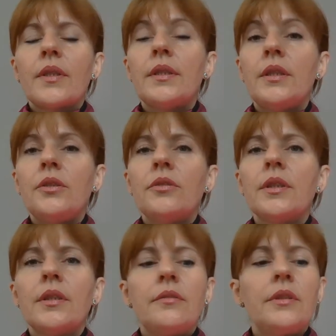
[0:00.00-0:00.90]

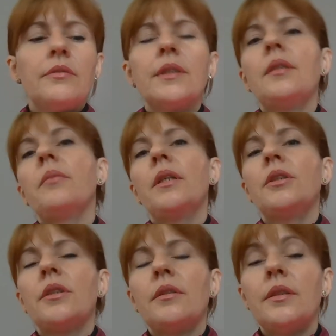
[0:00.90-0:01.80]
seniors living with
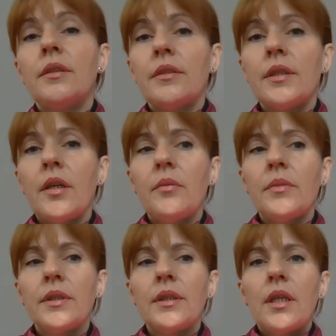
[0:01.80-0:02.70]
dementia and
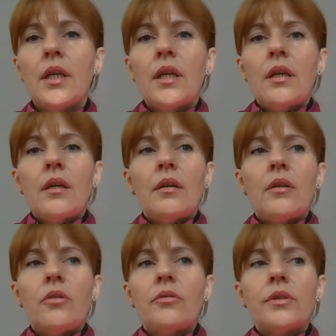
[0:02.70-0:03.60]
Alzheimer's
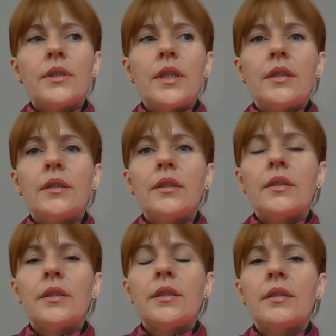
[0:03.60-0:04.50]
over 10
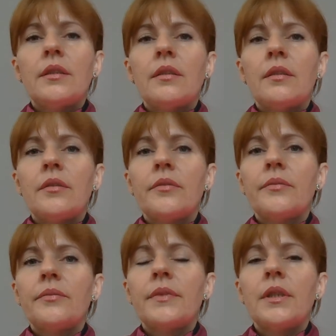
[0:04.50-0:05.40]
years,
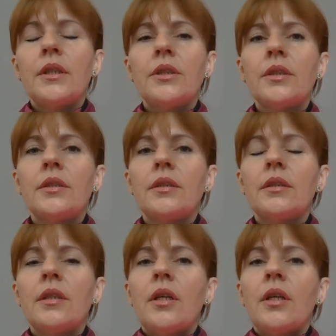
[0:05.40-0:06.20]
I just